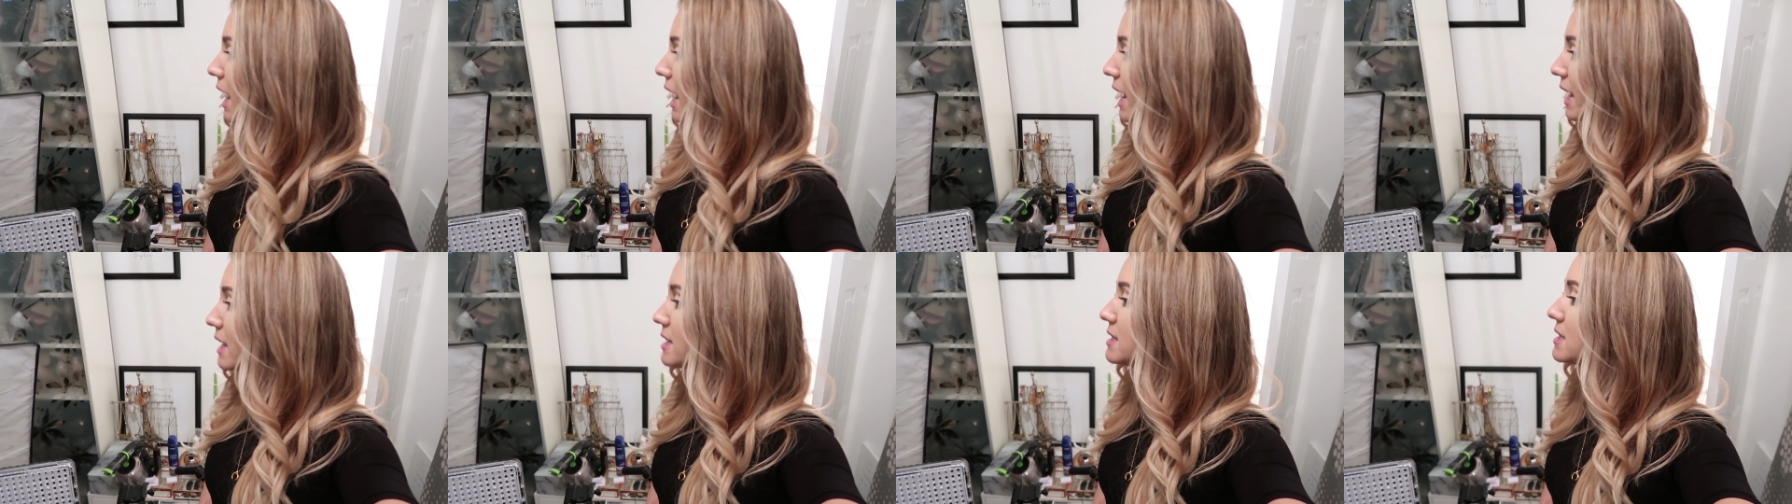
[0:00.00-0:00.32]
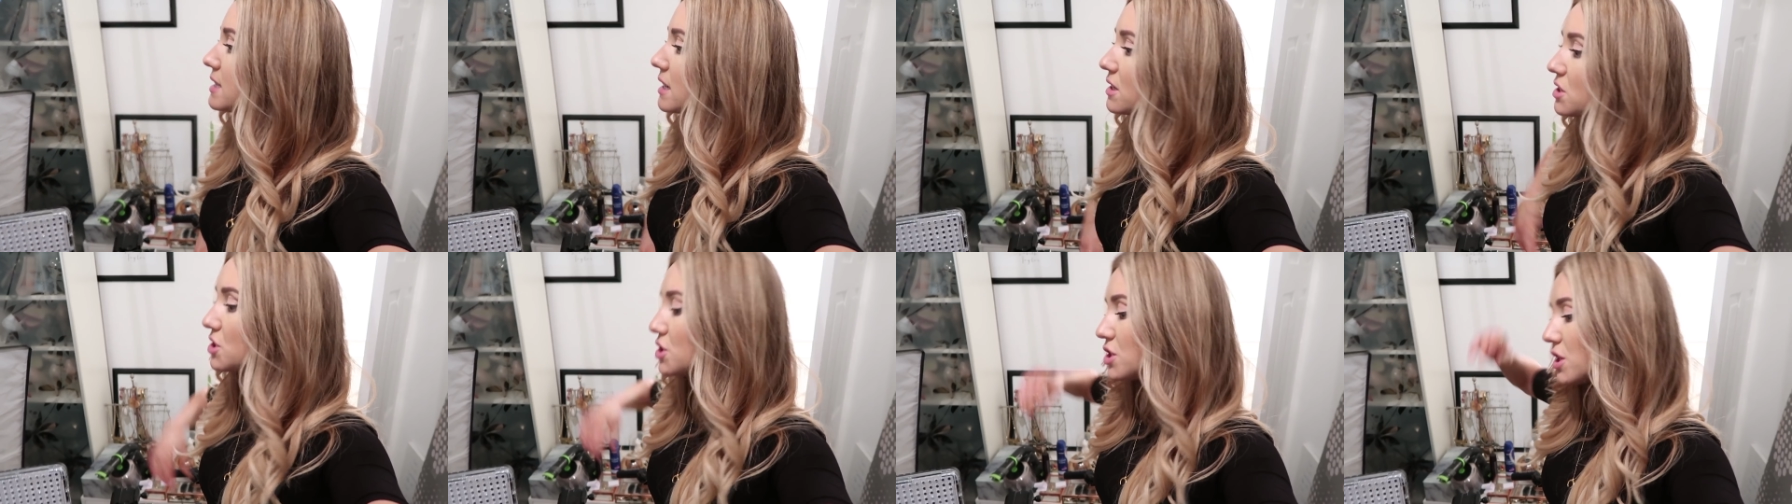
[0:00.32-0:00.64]

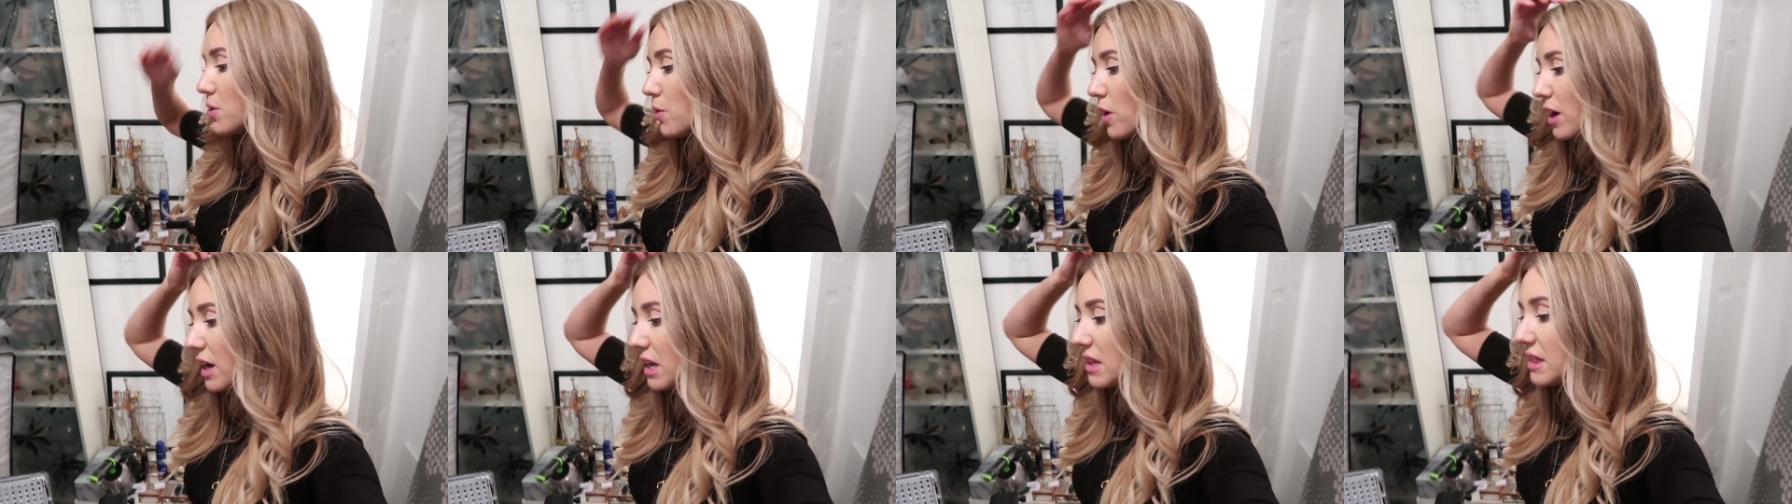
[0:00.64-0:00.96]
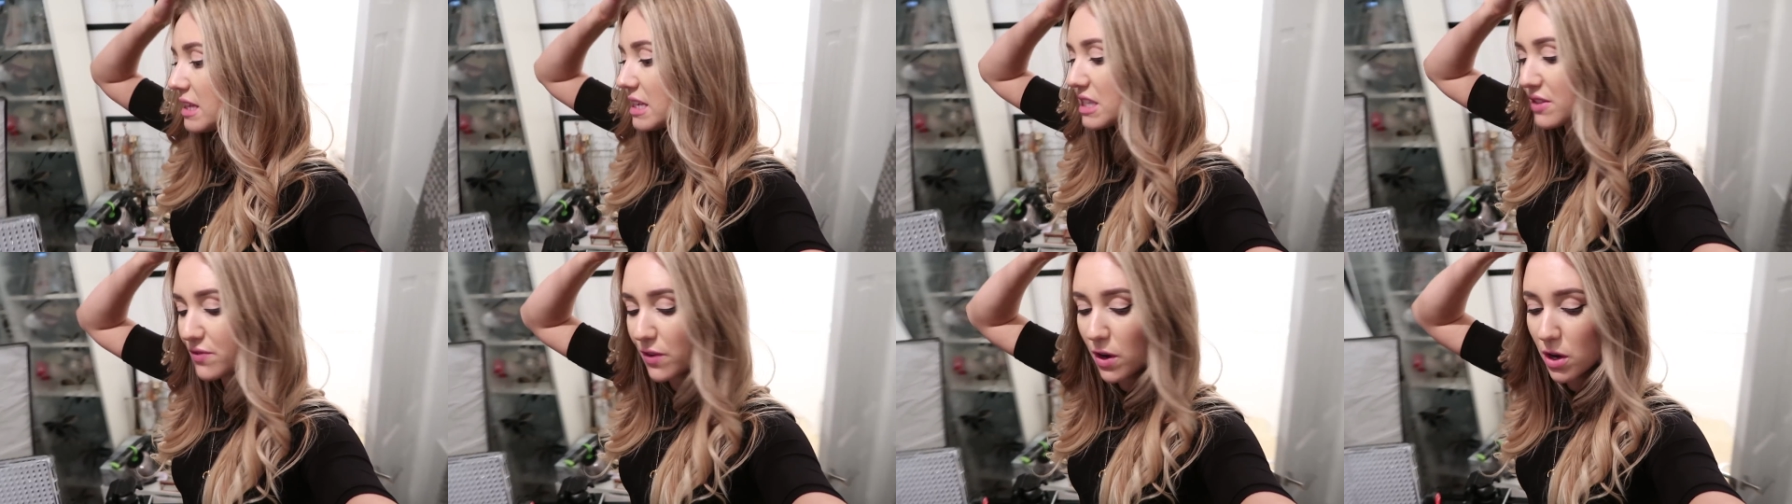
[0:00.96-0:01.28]
And do you know what,
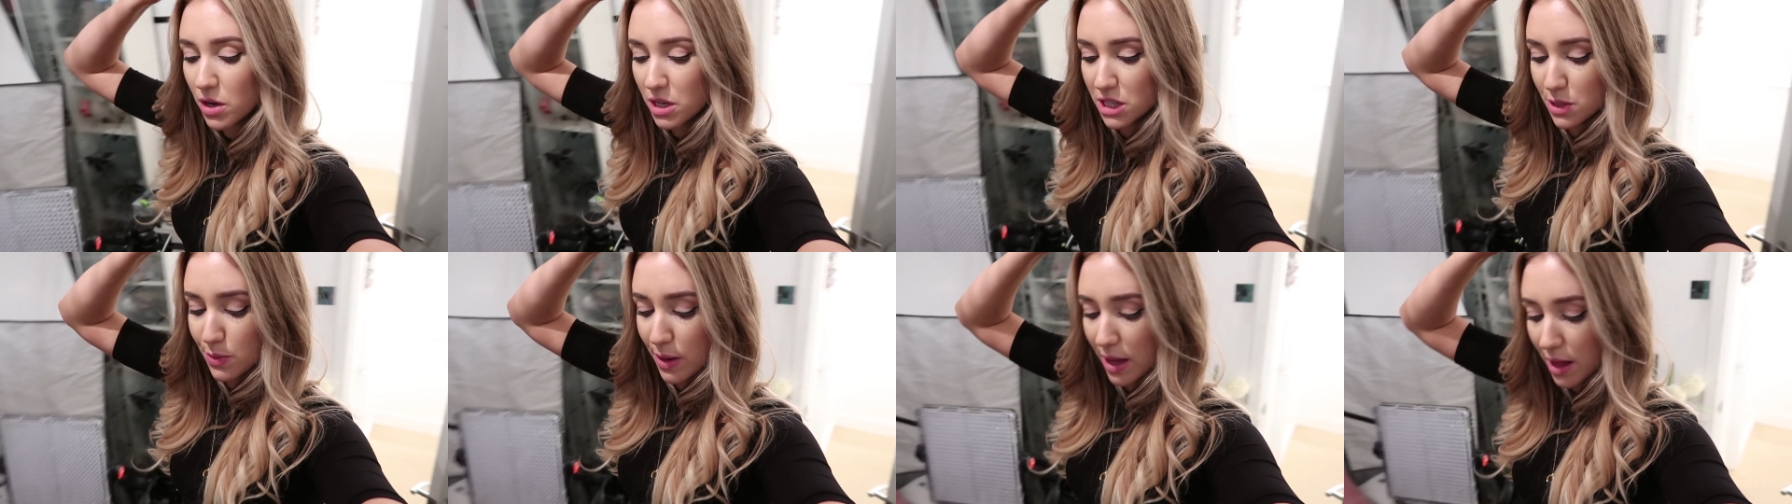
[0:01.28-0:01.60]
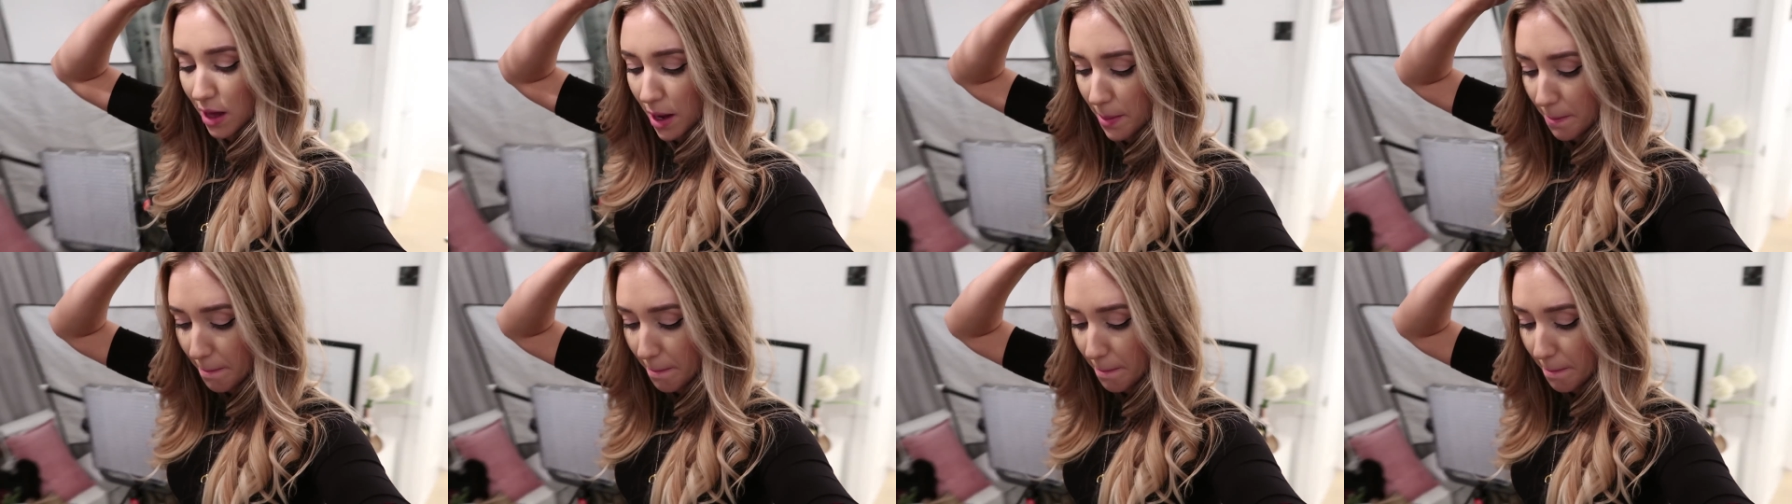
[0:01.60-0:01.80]
in this vlog as well,